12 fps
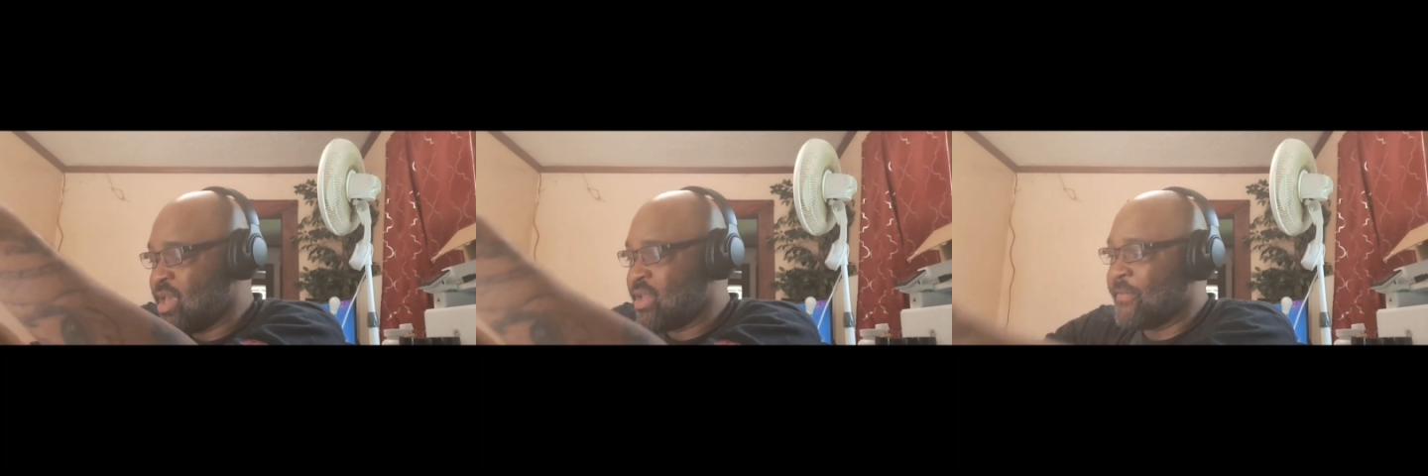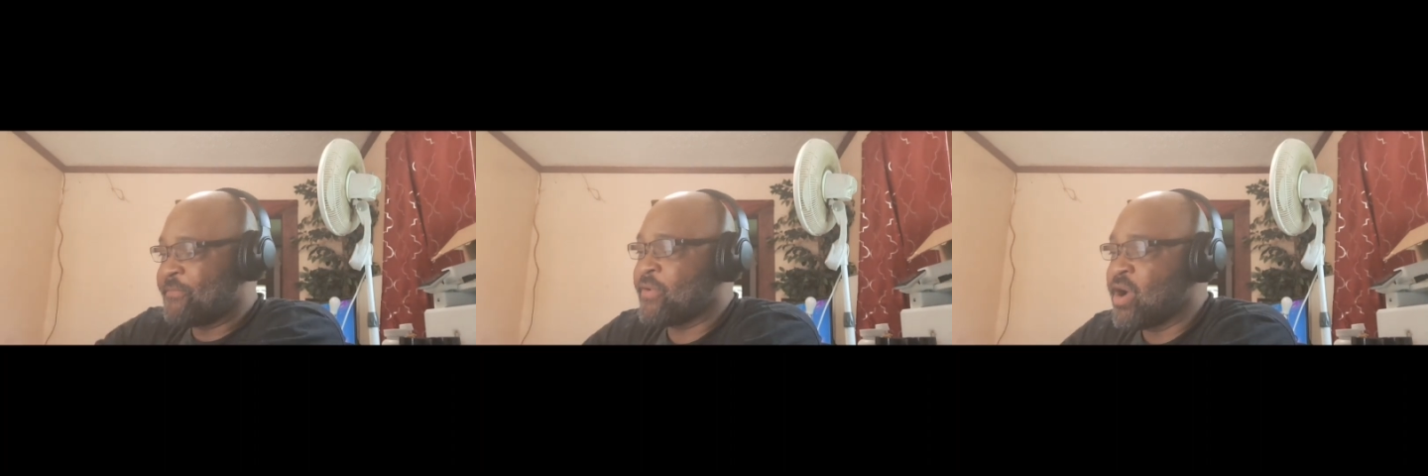
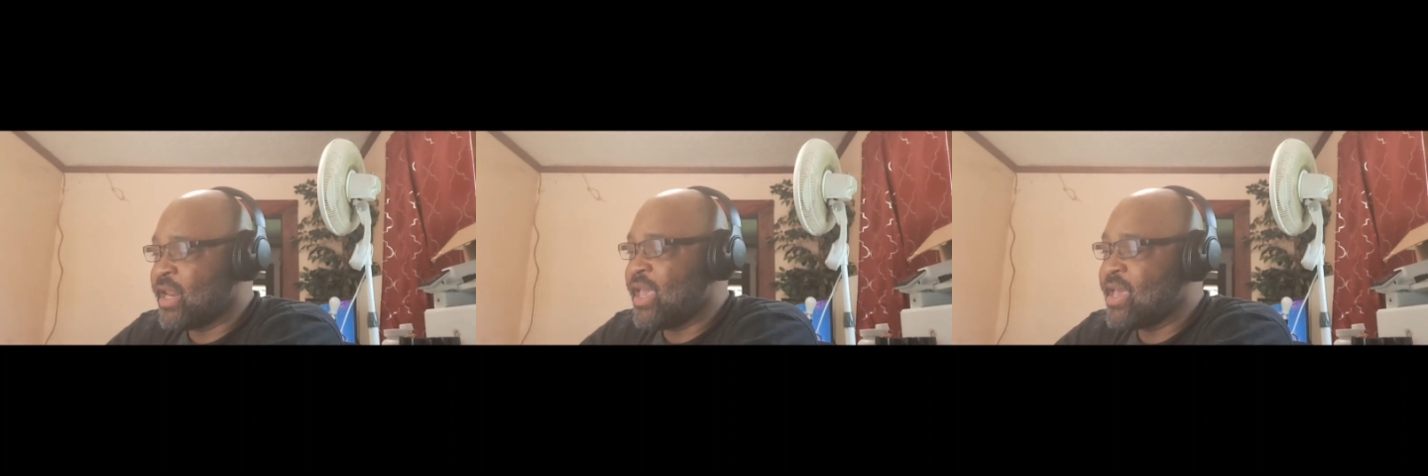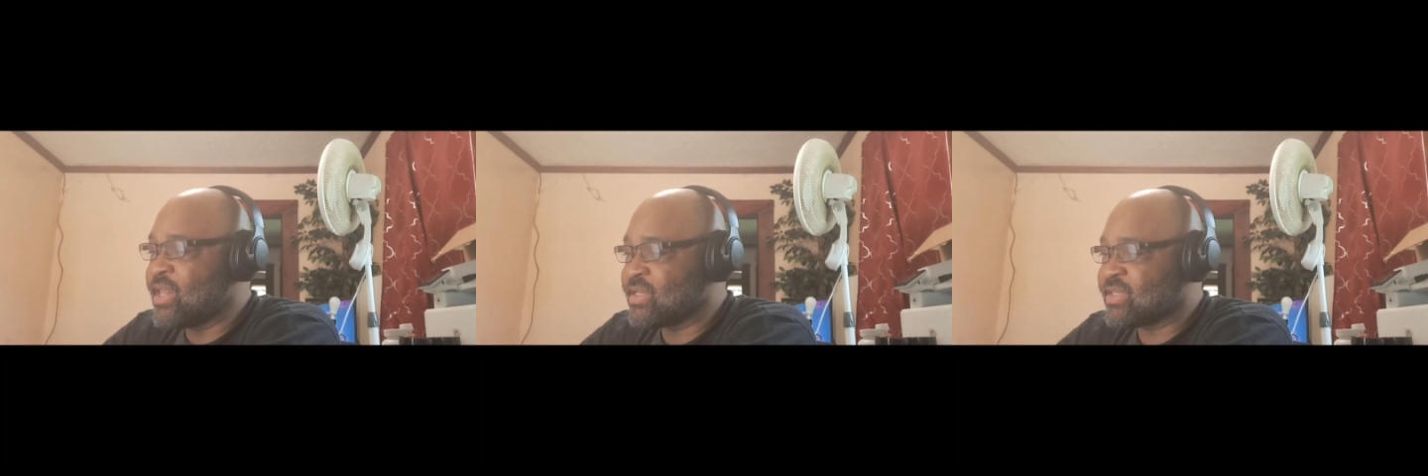The front
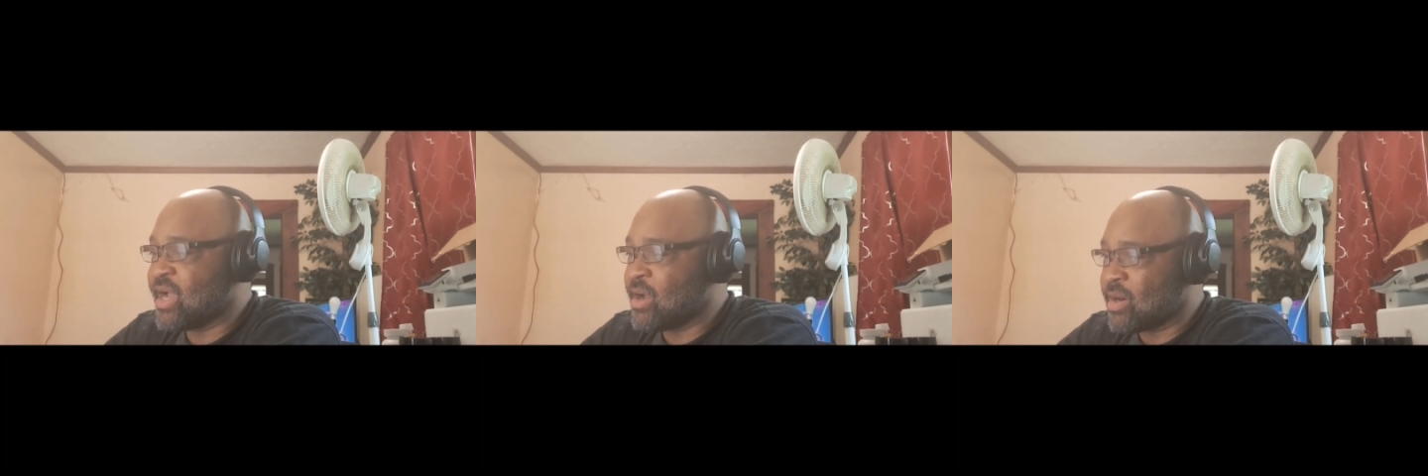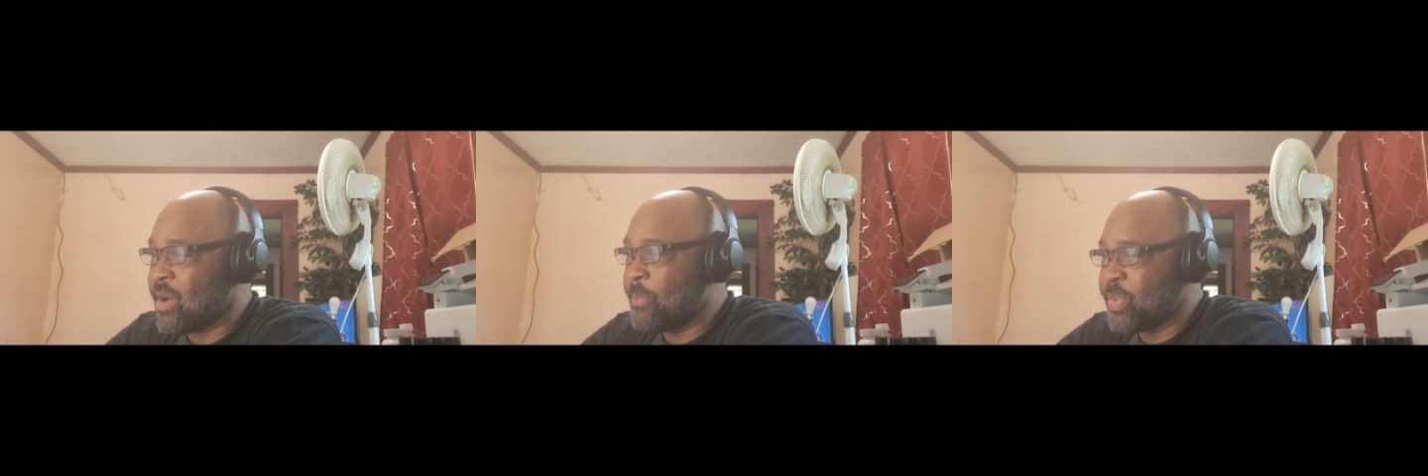end is
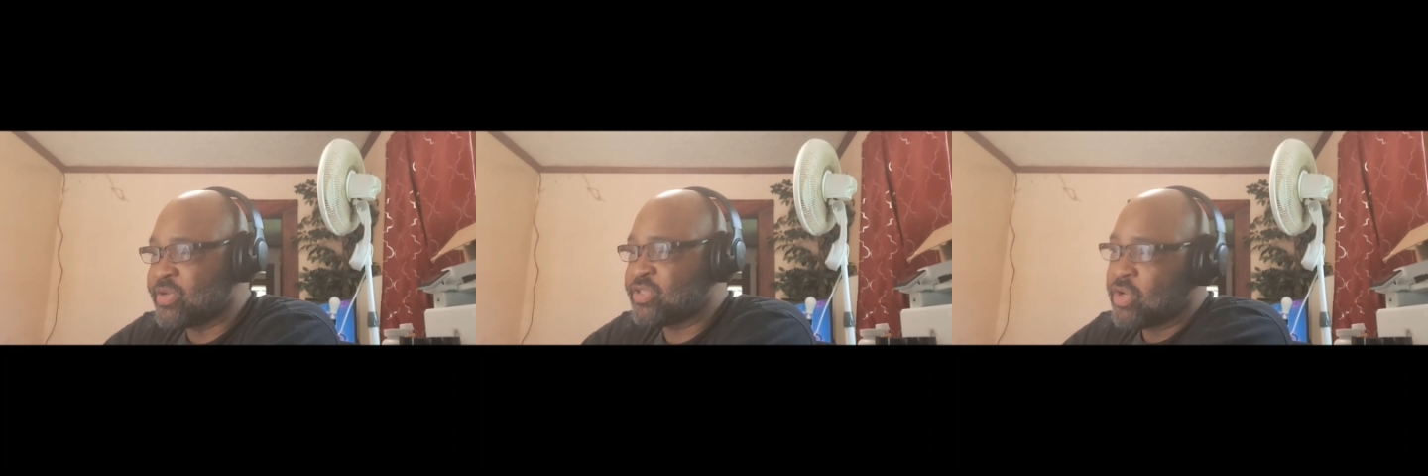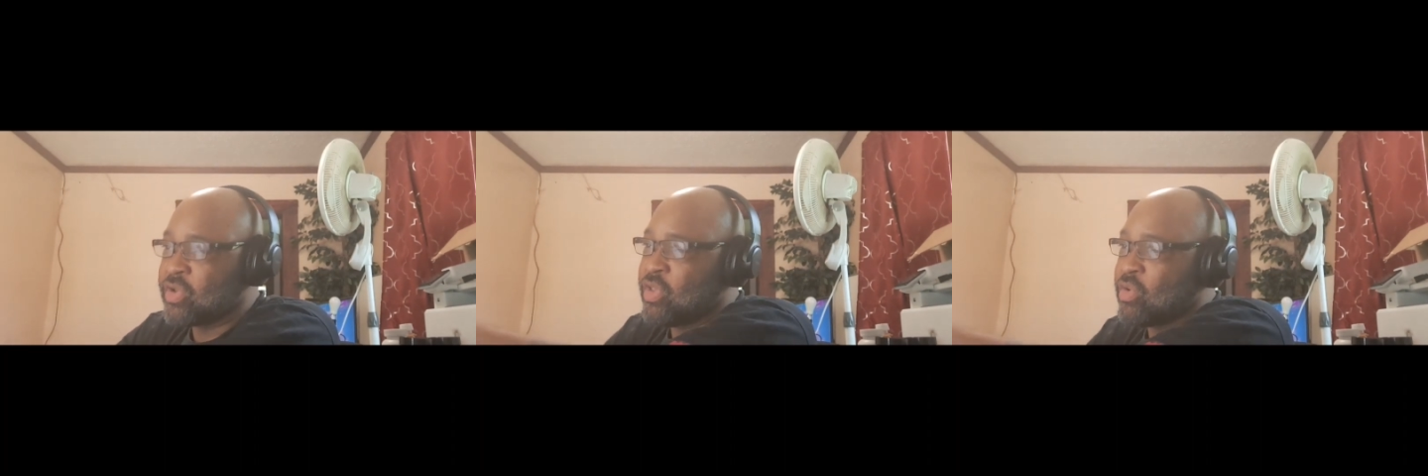down. I'm pretty
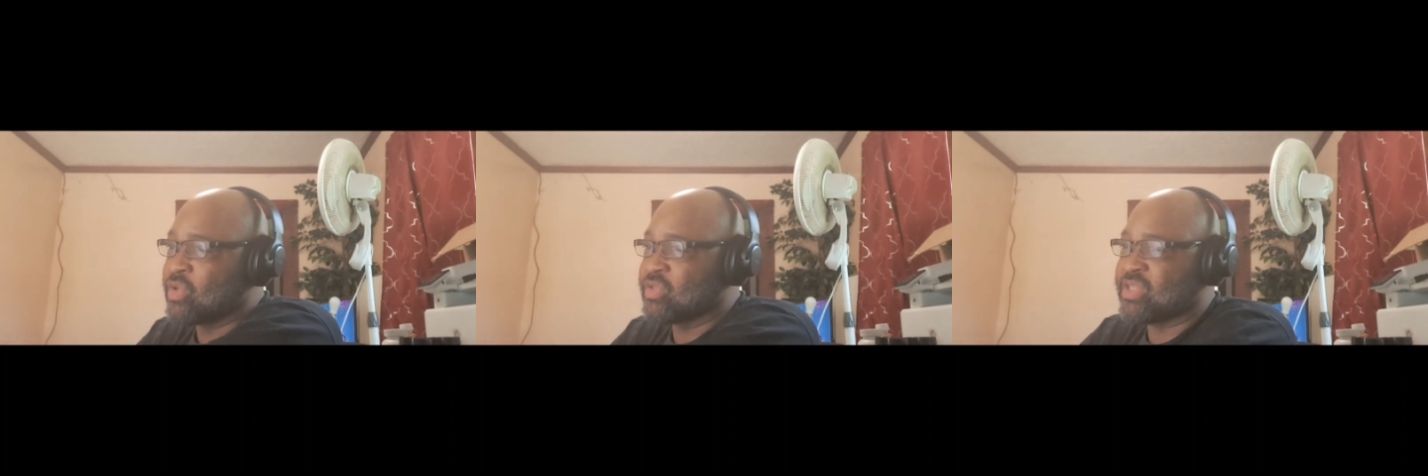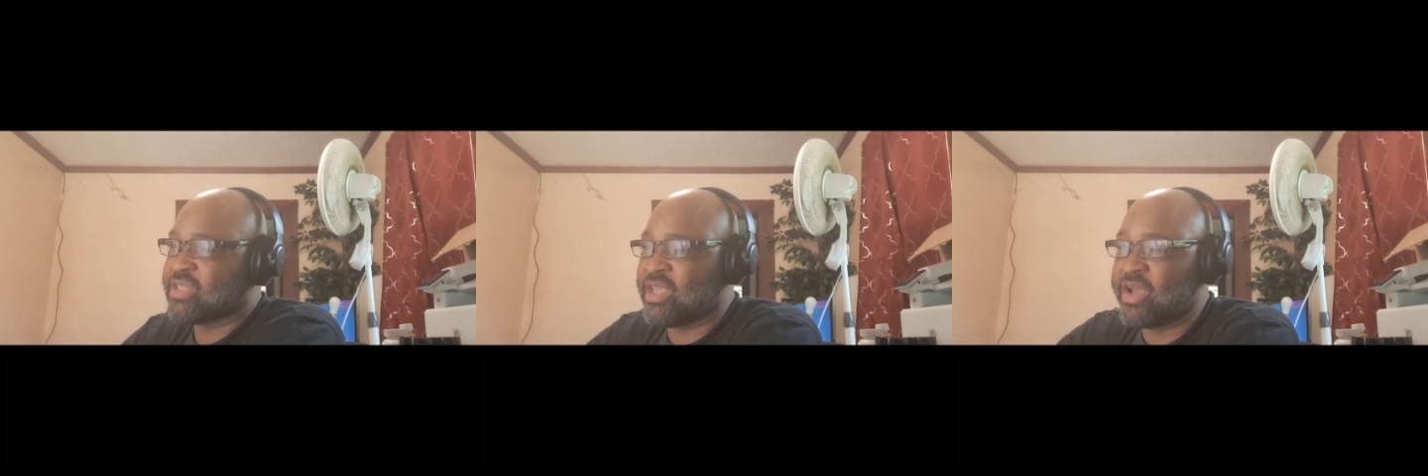sure you can
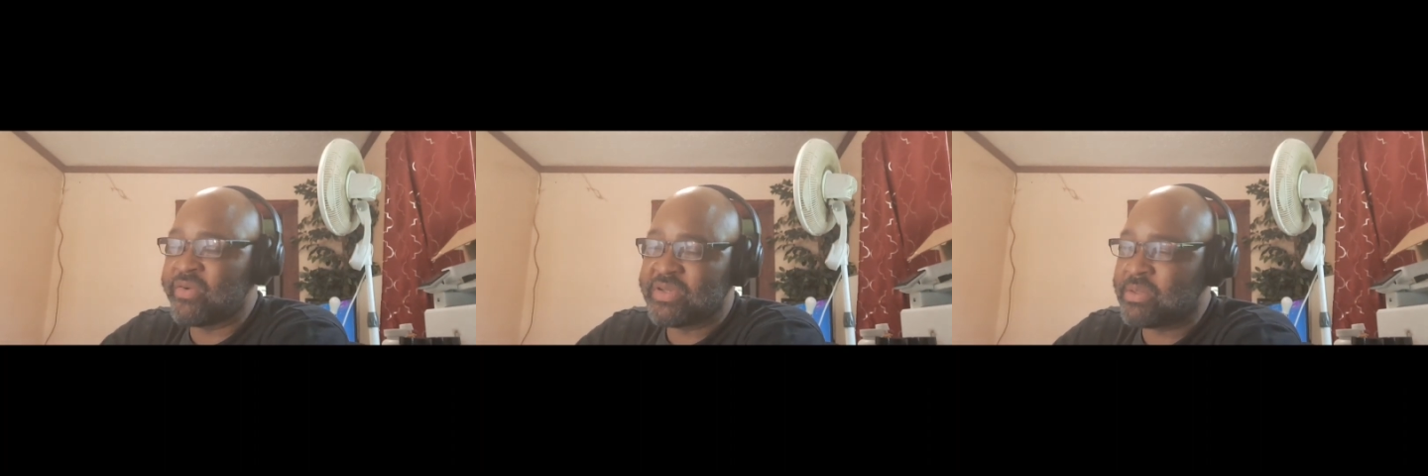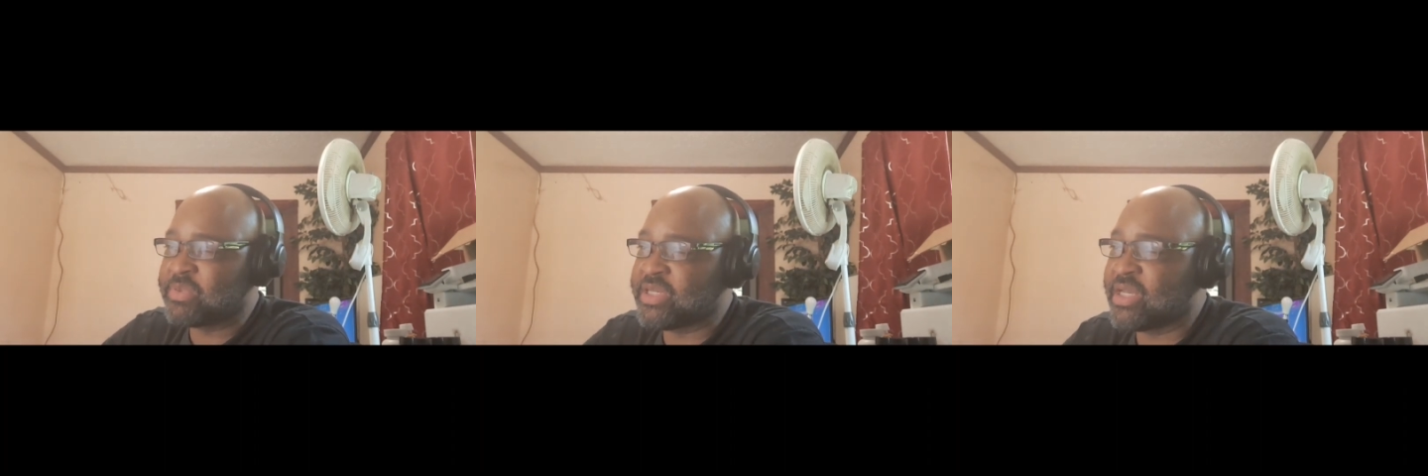steer
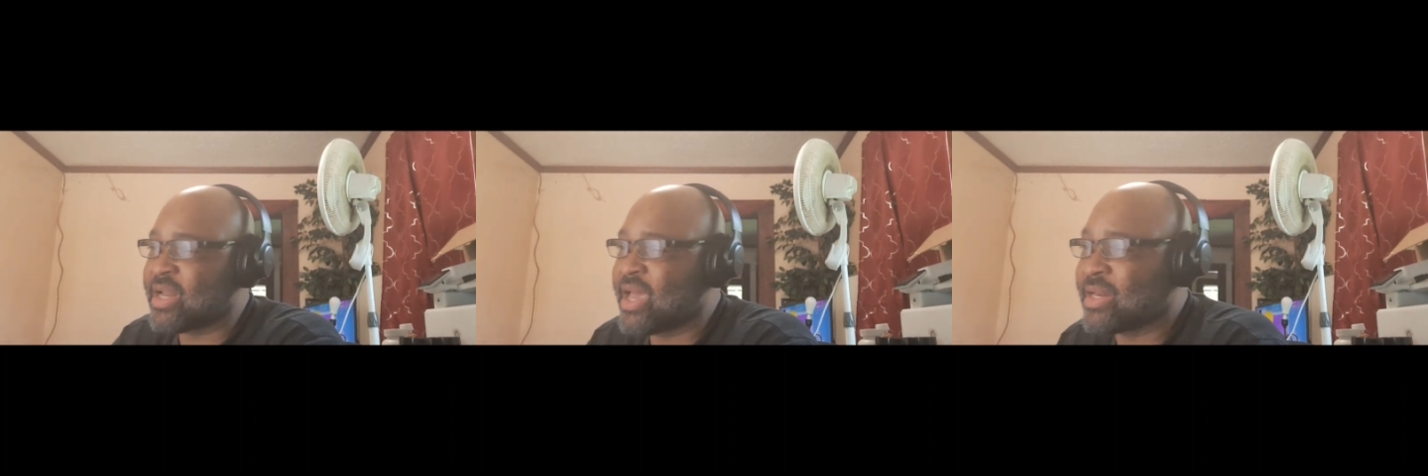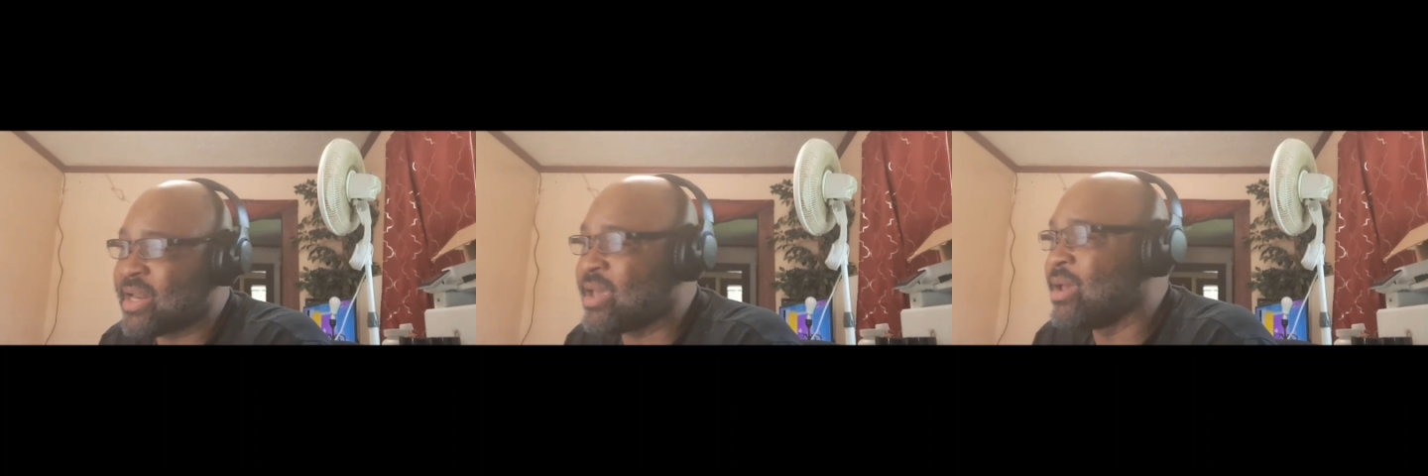some shit
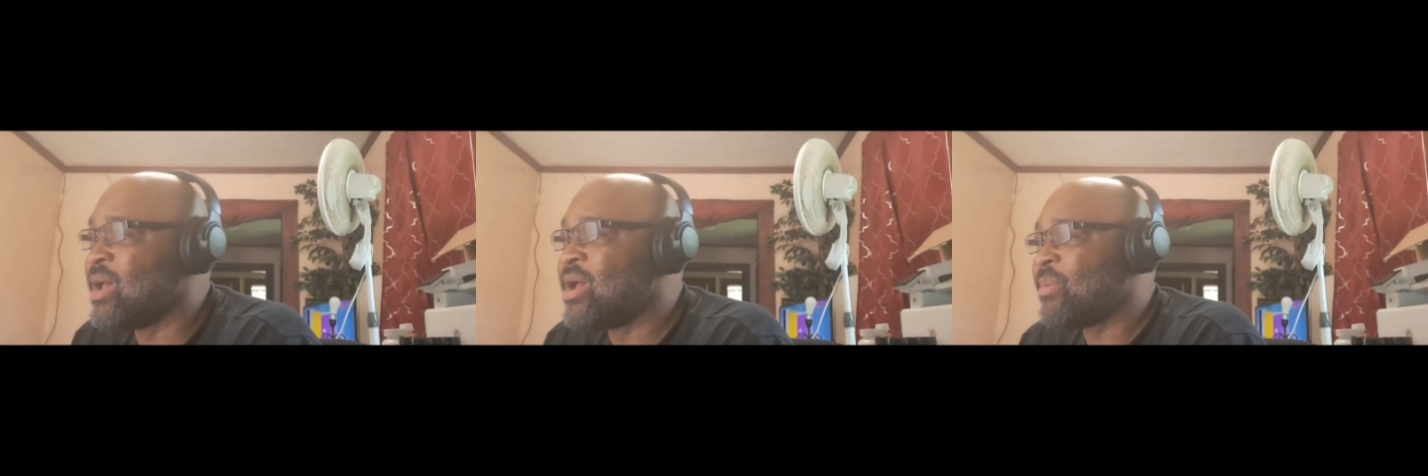like that.